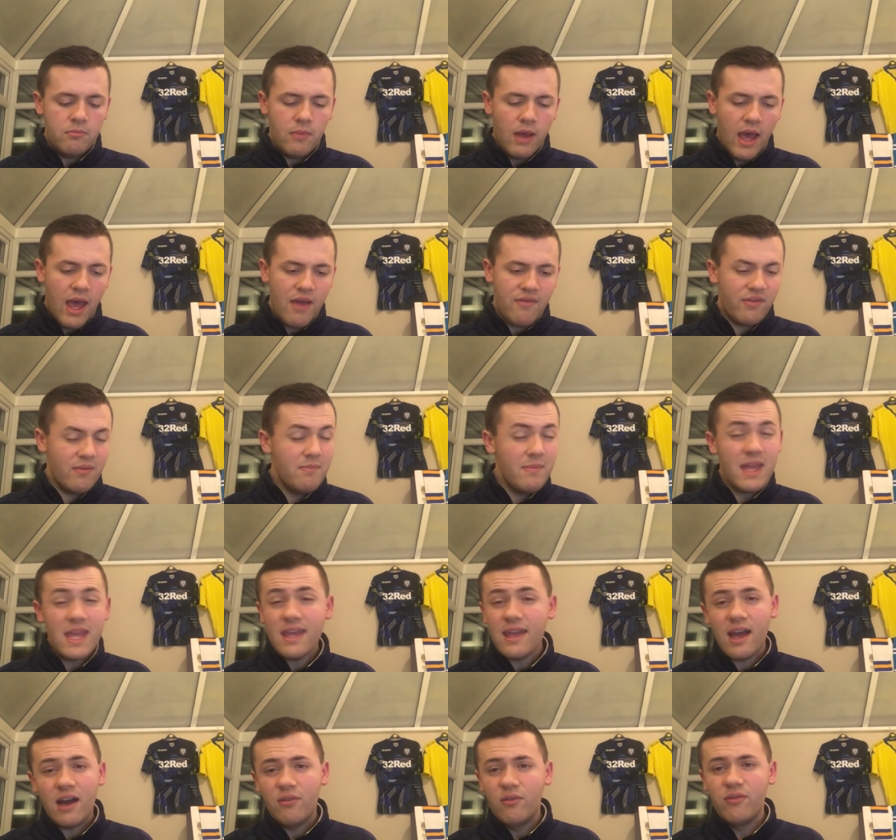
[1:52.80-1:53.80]
For
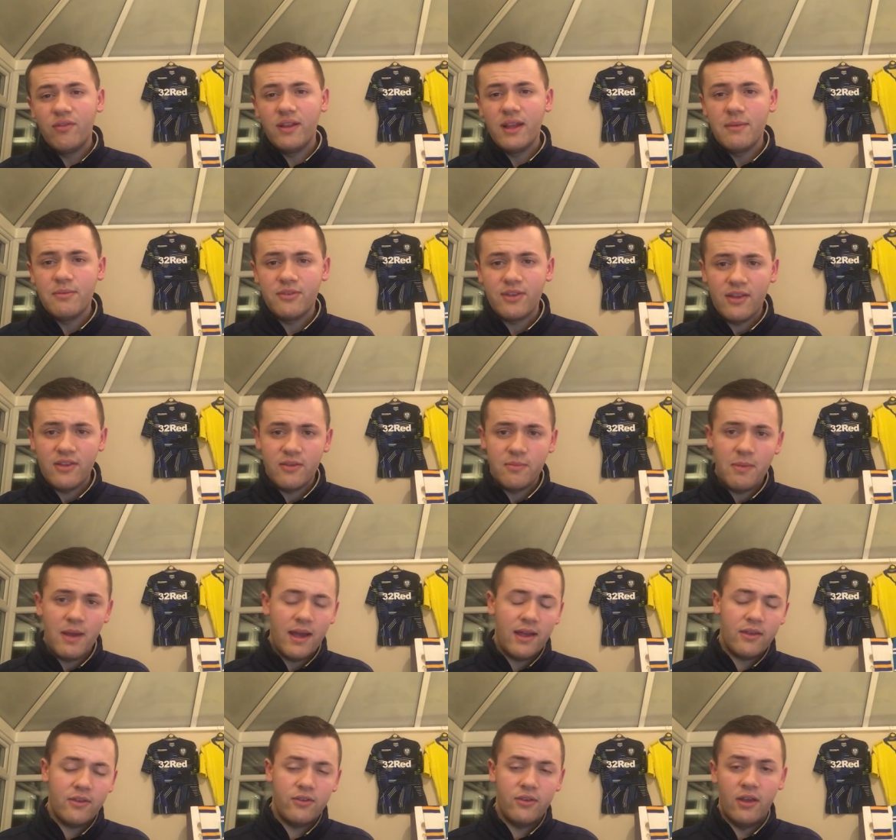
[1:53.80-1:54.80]
me, Calvin Phillips, centre
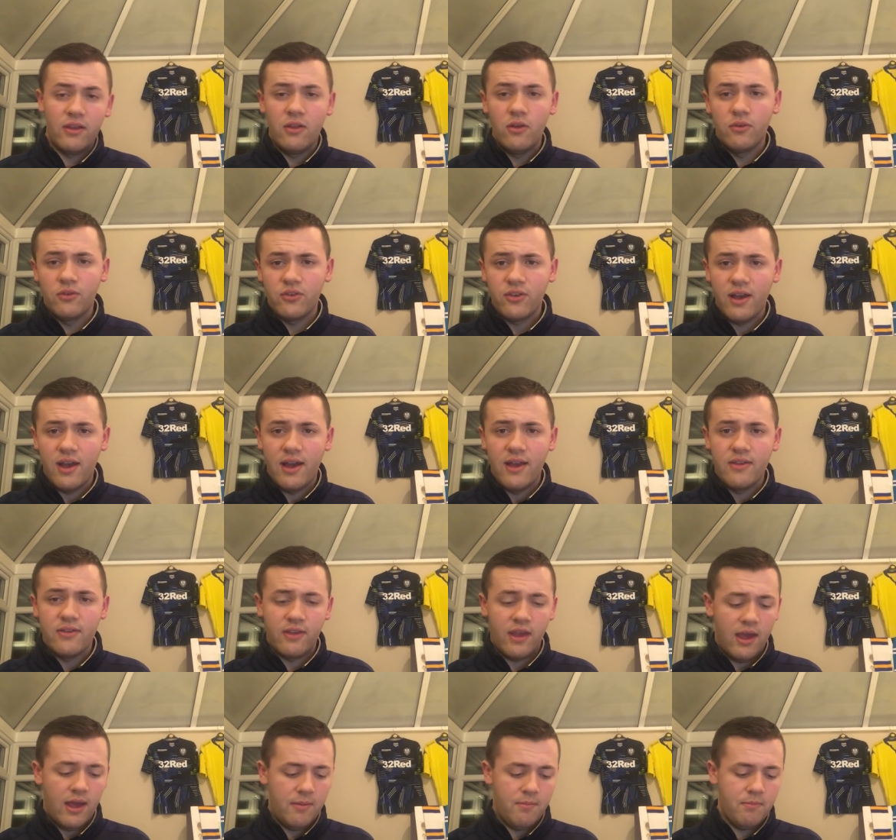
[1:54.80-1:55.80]
backs
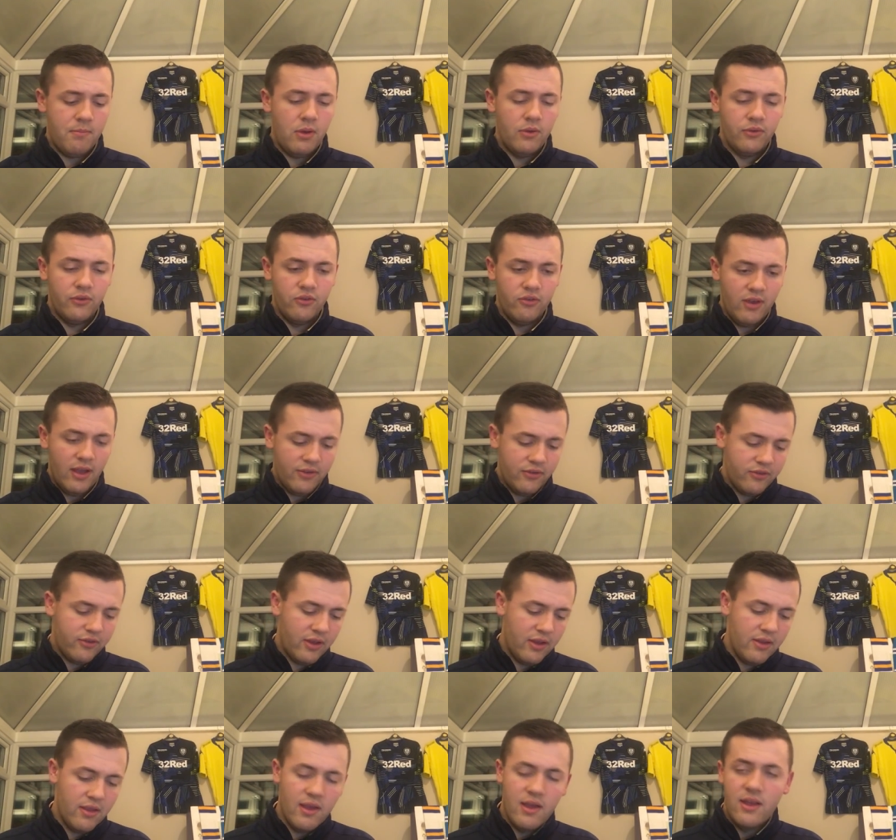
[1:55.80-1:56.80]
alongside Pontus
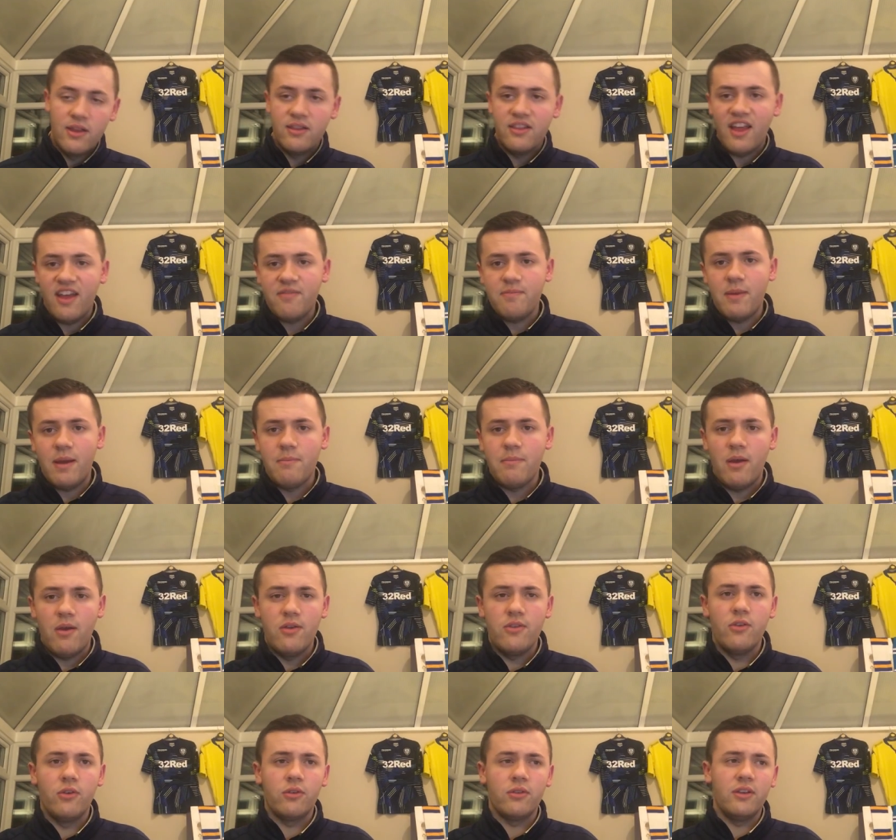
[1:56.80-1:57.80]
Janssen, left back
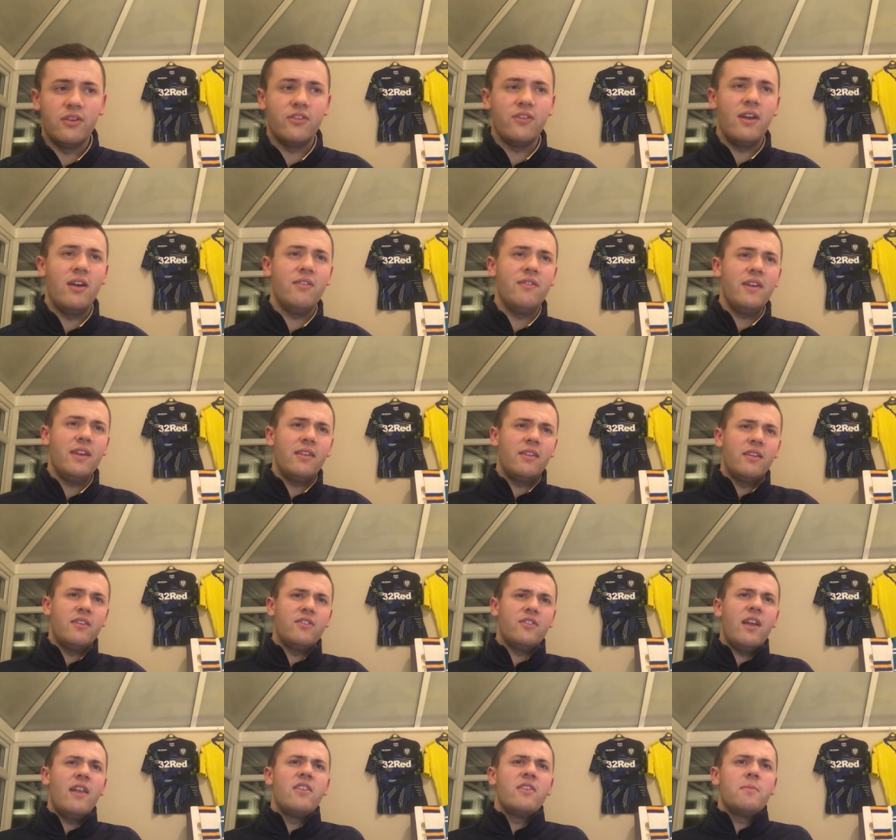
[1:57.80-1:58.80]
Barry Douglas. Now, I think the
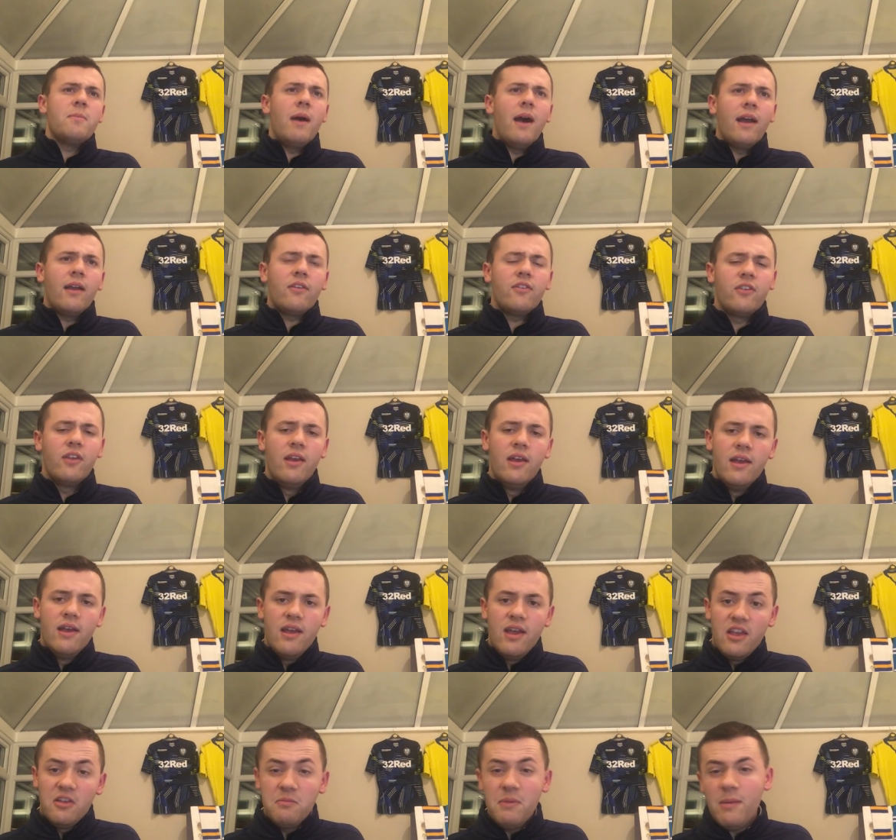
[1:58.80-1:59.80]
centre backs
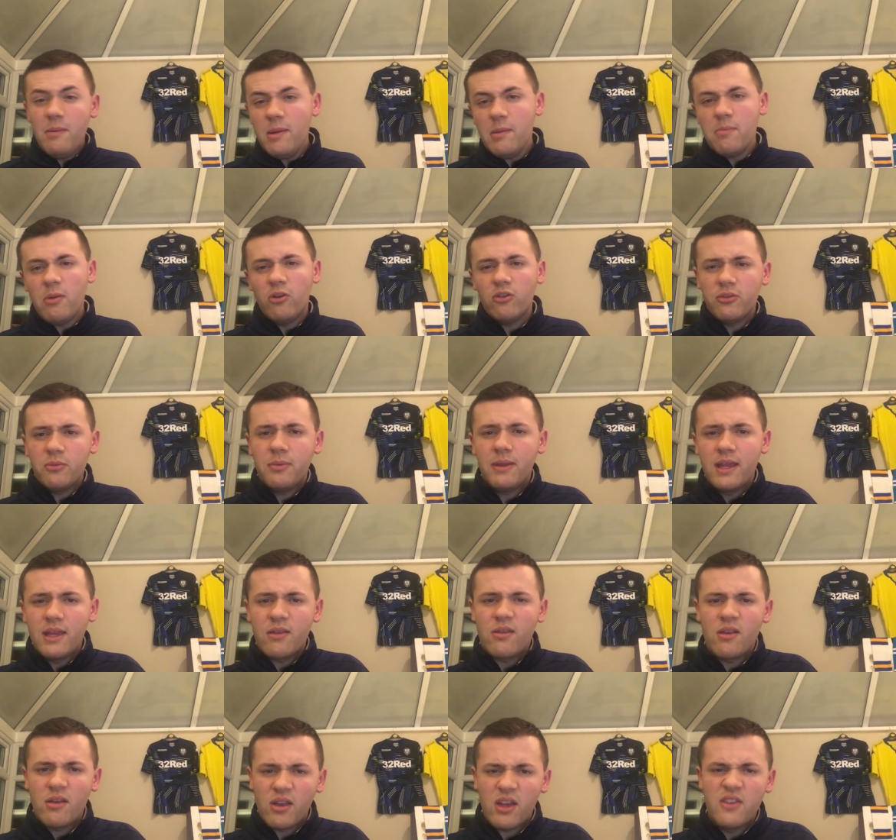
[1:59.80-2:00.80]
is maybe
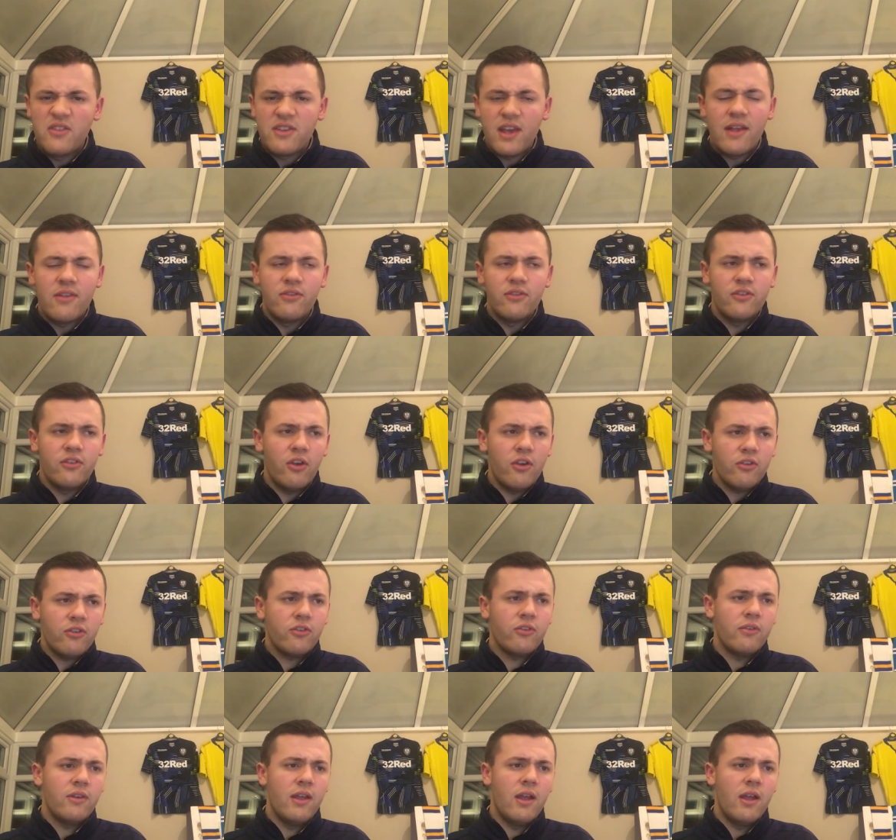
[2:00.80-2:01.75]
possibly contentious.